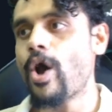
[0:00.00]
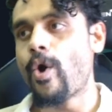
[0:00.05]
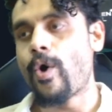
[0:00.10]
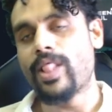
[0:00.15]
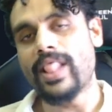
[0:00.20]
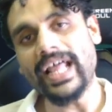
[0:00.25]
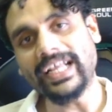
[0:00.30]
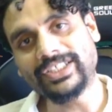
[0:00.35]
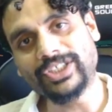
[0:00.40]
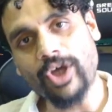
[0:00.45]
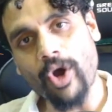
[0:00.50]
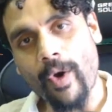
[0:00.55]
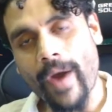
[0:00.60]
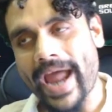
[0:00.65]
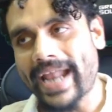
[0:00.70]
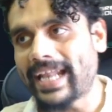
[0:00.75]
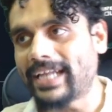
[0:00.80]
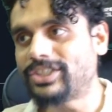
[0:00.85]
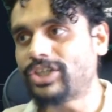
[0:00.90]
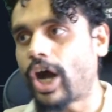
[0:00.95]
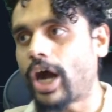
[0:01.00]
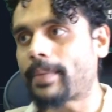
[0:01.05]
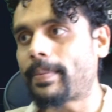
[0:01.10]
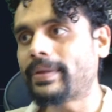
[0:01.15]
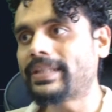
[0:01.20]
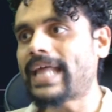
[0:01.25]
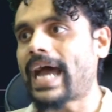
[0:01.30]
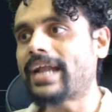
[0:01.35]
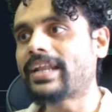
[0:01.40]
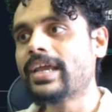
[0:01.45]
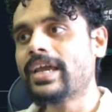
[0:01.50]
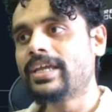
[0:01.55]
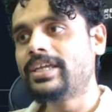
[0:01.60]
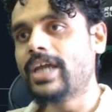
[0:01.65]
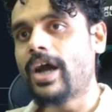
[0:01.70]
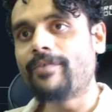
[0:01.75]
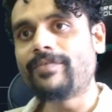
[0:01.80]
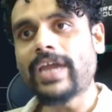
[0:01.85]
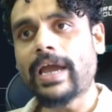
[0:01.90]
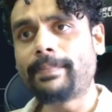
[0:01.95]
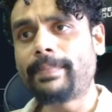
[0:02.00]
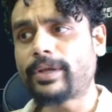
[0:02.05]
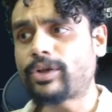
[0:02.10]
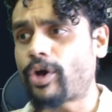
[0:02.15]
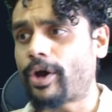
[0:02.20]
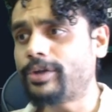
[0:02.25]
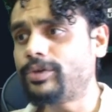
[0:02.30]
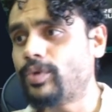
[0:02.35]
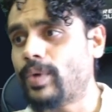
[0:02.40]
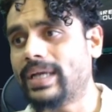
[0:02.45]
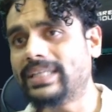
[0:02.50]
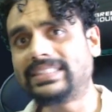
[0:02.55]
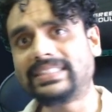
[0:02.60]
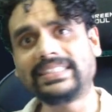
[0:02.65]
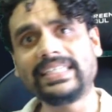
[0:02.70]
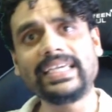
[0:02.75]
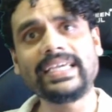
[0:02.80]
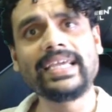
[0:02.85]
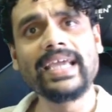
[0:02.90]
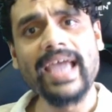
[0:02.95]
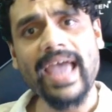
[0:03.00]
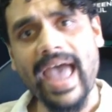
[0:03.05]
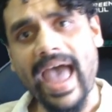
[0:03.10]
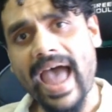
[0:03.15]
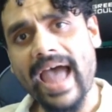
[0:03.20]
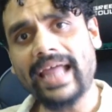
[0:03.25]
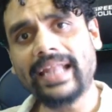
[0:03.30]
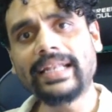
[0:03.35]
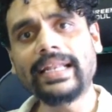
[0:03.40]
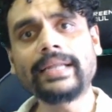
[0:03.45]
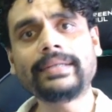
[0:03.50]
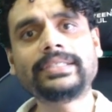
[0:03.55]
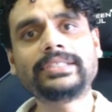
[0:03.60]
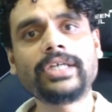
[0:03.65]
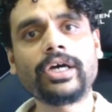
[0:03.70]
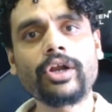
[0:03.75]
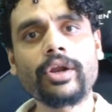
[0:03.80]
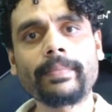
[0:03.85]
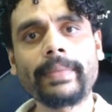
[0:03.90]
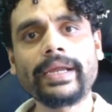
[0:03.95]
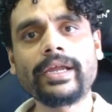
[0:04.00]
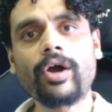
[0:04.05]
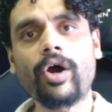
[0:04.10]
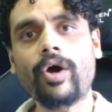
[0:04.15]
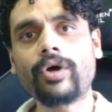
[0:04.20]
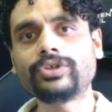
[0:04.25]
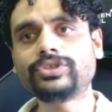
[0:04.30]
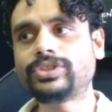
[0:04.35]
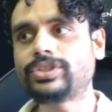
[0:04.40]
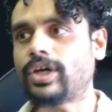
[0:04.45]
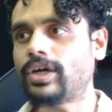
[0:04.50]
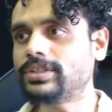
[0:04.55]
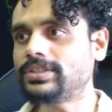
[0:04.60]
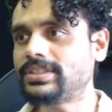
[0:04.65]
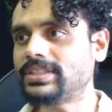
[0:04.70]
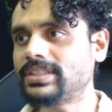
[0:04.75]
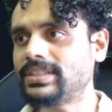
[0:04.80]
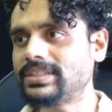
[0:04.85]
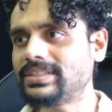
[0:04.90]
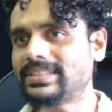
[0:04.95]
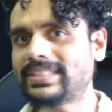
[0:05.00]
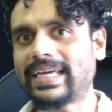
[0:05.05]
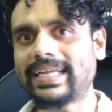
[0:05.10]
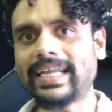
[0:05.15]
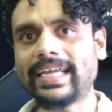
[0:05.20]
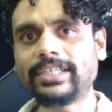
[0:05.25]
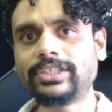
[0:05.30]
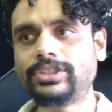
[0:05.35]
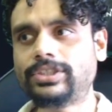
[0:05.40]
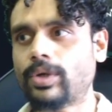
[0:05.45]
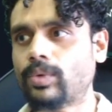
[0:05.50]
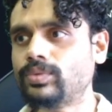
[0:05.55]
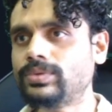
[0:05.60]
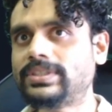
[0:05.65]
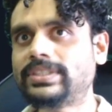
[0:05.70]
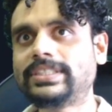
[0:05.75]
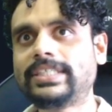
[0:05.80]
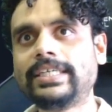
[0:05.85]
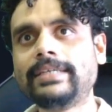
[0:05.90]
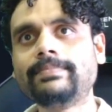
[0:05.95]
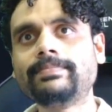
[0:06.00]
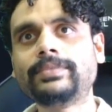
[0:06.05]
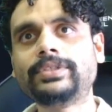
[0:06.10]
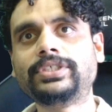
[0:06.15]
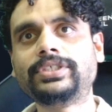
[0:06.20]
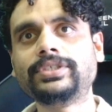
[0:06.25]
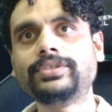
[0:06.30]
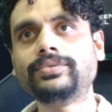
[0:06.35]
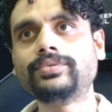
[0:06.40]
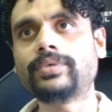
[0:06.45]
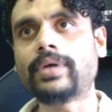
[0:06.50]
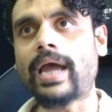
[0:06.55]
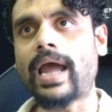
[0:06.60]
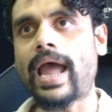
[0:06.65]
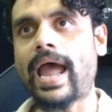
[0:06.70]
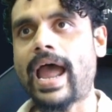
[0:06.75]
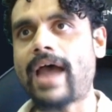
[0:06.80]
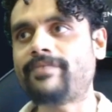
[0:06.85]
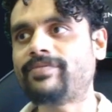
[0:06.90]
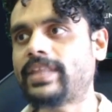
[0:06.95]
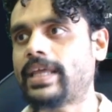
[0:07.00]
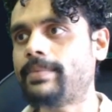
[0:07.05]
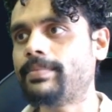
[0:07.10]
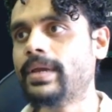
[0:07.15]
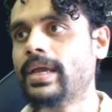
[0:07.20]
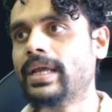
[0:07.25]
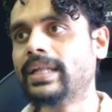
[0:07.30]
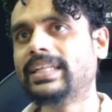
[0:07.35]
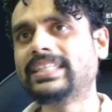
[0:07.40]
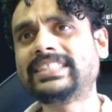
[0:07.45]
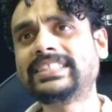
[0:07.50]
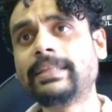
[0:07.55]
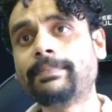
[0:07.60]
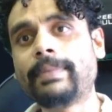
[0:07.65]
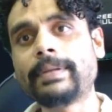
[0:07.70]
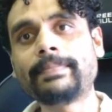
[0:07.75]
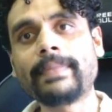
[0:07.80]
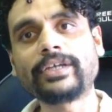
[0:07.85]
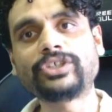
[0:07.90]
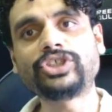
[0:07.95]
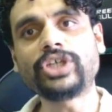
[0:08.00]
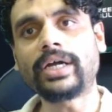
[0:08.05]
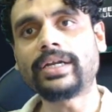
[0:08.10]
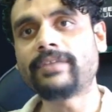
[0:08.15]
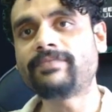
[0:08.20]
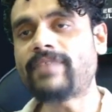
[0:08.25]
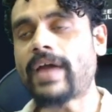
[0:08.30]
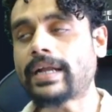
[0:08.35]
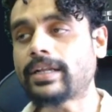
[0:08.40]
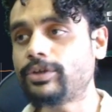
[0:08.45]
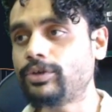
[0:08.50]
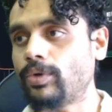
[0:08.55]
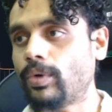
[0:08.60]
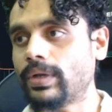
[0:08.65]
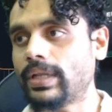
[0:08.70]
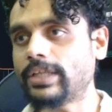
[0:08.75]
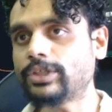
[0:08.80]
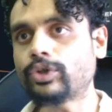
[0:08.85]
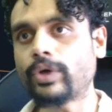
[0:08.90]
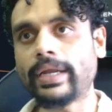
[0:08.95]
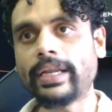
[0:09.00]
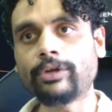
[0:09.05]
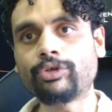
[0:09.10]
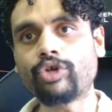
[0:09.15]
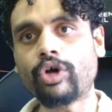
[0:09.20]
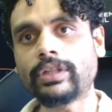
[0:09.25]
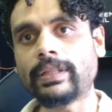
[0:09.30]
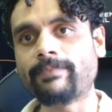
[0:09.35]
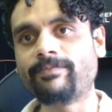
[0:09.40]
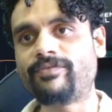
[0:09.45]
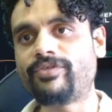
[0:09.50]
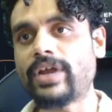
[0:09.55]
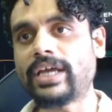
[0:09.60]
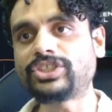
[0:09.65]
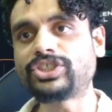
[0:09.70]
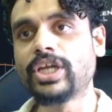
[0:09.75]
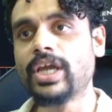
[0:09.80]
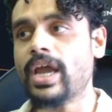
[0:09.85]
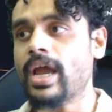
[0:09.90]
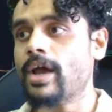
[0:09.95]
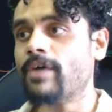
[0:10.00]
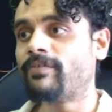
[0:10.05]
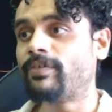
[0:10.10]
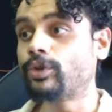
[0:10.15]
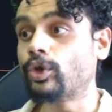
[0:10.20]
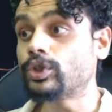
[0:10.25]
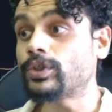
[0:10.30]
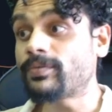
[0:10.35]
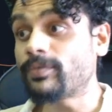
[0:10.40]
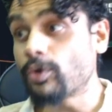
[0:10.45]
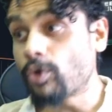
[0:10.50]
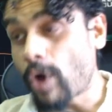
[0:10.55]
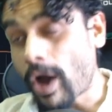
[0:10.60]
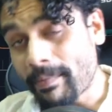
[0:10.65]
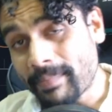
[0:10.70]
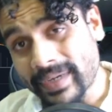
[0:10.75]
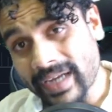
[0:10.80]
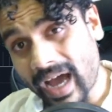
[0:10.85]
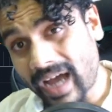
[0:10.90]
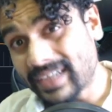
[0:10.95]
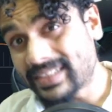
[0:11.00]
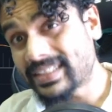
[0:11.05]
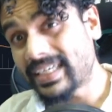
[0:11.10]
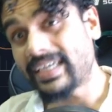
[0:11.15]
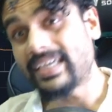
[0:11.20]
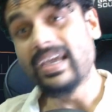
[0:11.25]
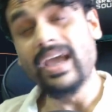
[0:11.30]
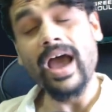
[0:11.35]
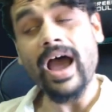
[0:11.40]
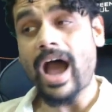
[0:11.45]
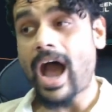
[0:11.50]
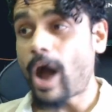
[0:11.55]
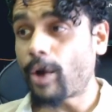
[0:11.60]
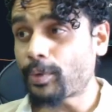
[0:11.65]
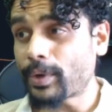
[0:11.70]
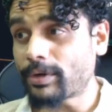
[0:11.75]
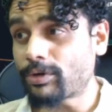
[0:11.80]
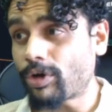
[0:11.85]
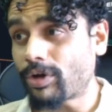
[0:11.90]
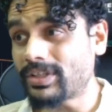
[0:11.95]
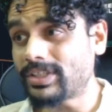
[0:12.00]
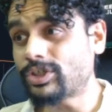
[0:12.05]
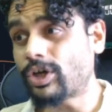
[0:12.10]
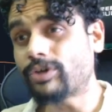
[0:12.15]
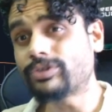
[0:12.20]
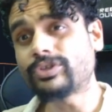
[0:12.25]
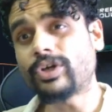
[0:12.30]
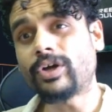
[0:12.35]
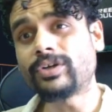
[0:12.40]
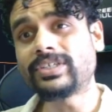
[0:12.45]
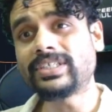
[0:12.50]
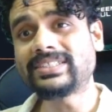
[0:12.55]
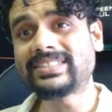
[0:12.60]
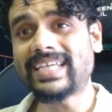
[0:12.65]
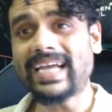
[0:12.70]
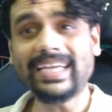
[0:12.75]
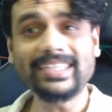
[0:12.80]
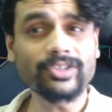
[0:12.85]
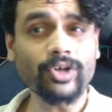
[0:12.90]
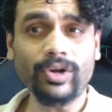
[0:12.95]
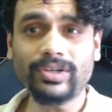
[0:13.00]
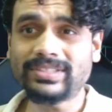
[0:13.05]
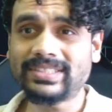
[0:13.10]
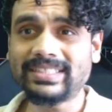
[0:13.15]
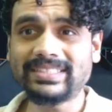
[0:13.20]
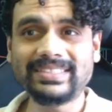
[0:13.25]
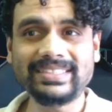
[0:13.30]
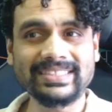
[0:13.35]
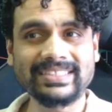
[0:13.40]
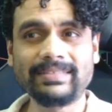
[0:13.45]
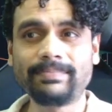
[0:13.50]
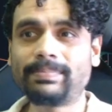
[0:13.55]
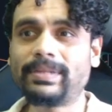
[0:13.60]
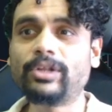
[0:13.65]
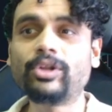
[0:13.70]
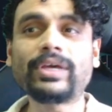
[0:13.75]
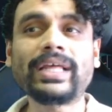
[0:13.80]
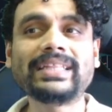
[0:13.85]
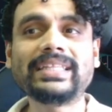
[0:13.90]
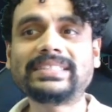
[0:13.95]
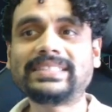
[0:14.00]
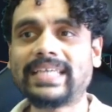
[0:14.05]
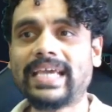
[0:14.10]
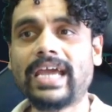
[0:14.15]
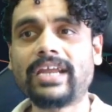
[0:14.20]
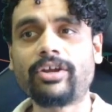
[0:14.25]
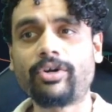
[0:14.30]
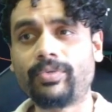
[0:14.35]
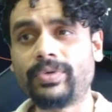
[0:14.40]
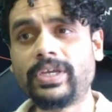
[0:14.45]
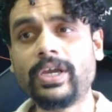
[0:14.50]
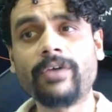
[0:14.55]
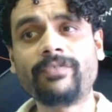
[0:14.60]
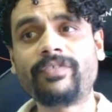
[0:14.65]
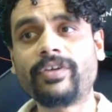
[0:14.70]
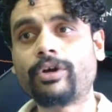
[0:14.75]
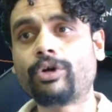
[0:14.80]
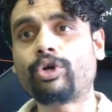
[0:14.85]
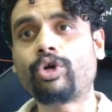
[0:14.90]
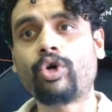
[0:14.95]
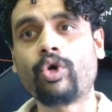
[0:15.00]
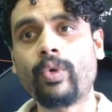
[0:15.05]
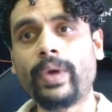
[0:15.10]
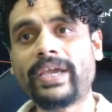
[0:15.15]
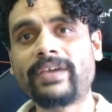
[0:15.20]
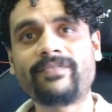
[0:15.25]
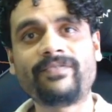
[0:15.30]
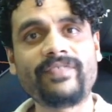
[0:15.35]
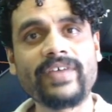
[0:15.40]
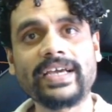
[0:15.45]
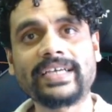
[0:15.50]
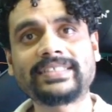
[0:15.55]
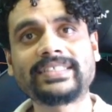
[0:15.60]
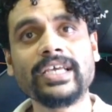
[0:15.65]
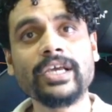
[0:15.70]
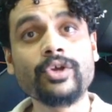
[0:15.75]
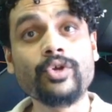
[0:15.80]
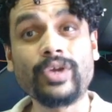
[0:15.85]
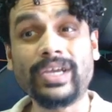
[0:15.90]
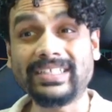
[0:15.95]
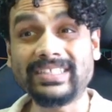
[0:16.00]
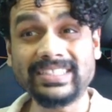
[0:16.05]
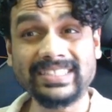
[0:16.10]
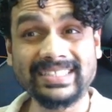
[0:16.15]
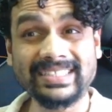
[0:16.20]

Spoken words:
Let's go ahead and talk about that. Here we have Bitcoin USD, and let's turn on my horizontals, and I don't seem to have them. This is the BitMEX chart. In fact, you know what? Let's go ahead and draw them fresh. For those of you who have been asking, how do I draw these horizontals? Guys, honestly, just simply look at this area over here for a quick fix. You can just